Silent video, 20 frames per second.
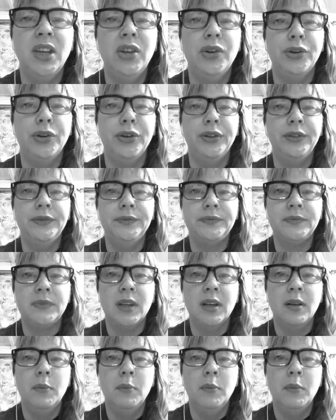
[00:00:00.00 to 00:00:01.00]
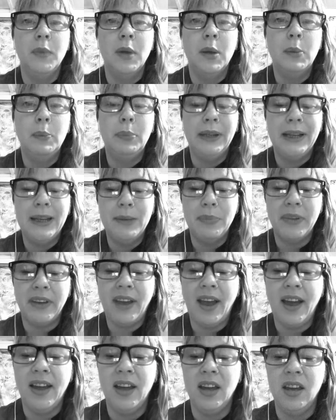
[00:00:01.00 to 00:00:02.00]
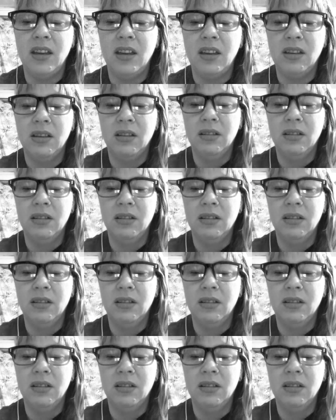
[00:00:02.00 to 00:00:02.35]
know, bleep the cake,